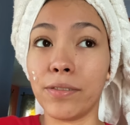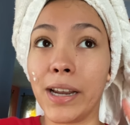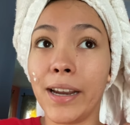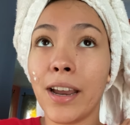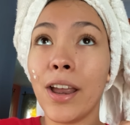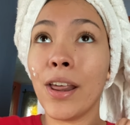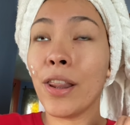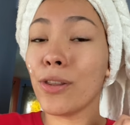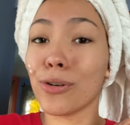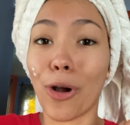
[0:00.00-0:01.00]
Like,
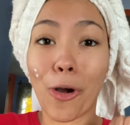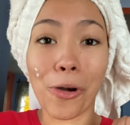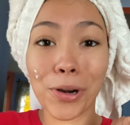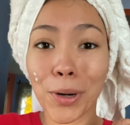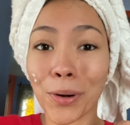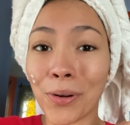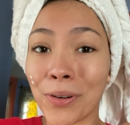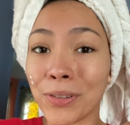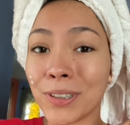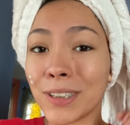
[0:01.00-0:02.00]
they're all
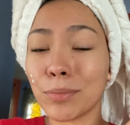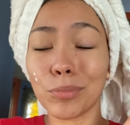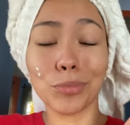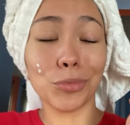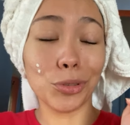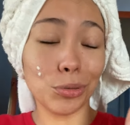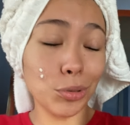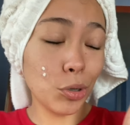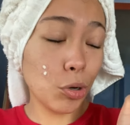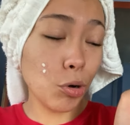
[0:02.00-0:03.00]
girls,
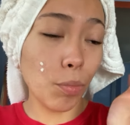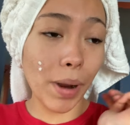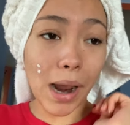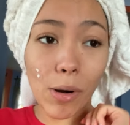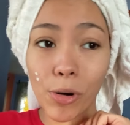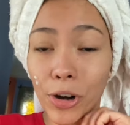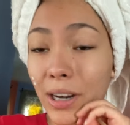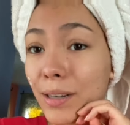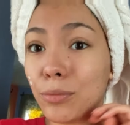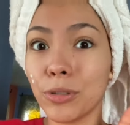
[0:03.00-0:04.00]
girl power,
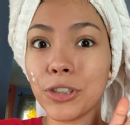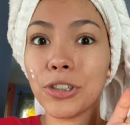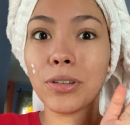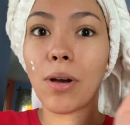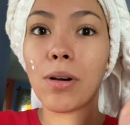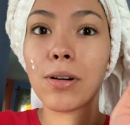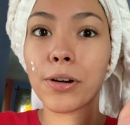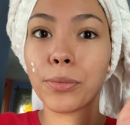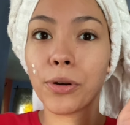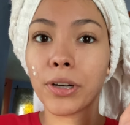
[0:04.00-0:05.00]
and we're just all
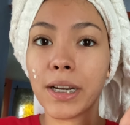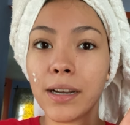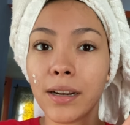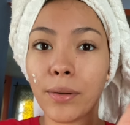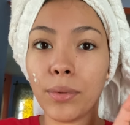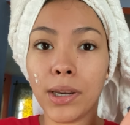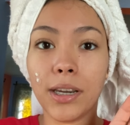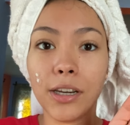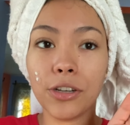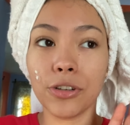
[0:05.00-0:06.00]
hardworking. Like, we
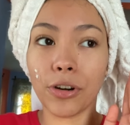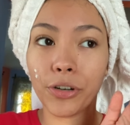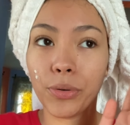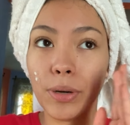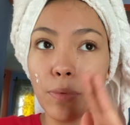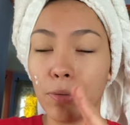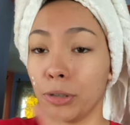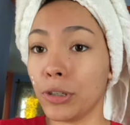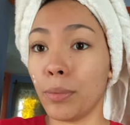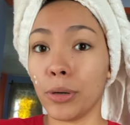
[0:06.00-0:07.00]
each are doing what we're
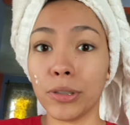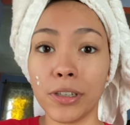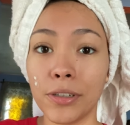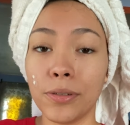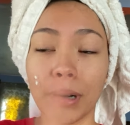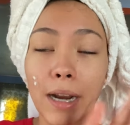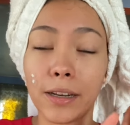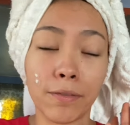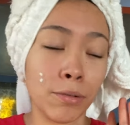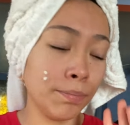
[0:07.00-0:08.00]
supposed to do. I
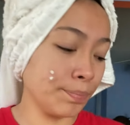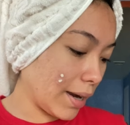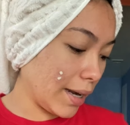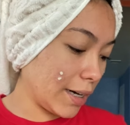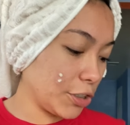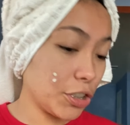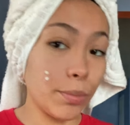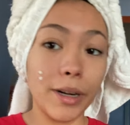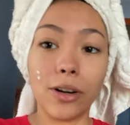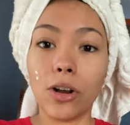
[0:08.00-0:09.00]
love them. And I just
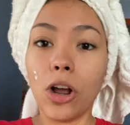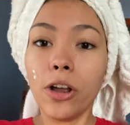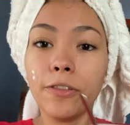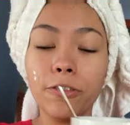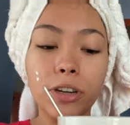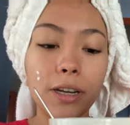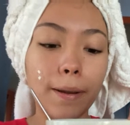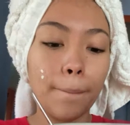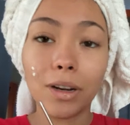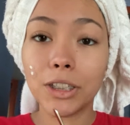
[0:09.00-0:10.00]
made a coffee.
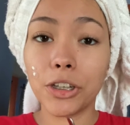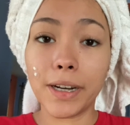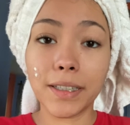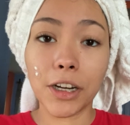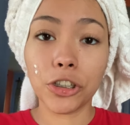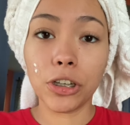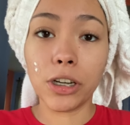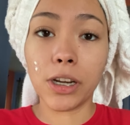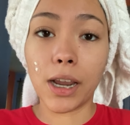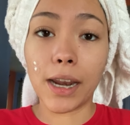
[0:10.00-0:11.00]
Today's
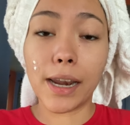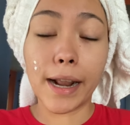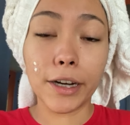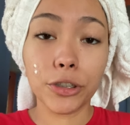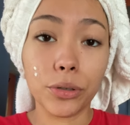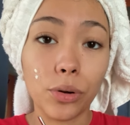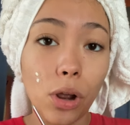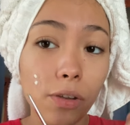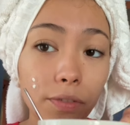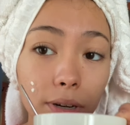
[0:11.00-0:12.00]
actually National
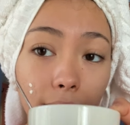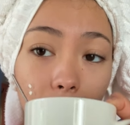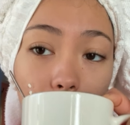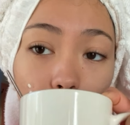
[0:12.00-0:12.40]
Coffee Day.